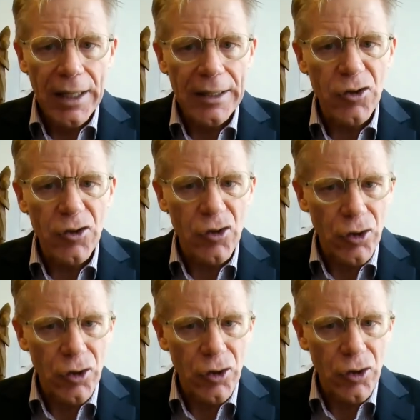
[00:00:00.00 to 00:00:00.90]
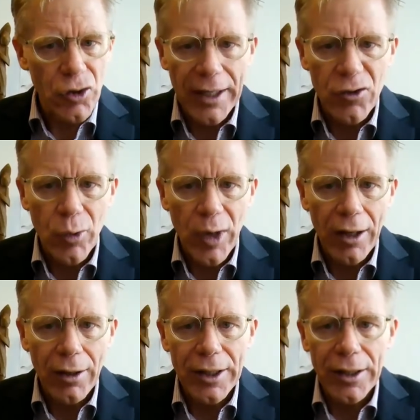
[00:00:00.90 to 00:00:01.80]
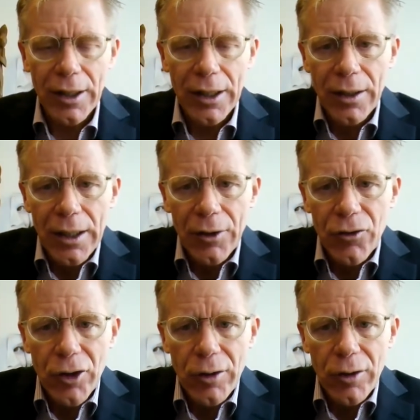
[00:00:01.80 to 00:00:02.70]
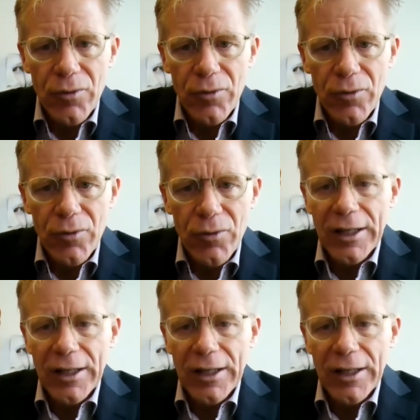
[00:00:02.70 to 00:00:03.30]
it is unifying as well in terms of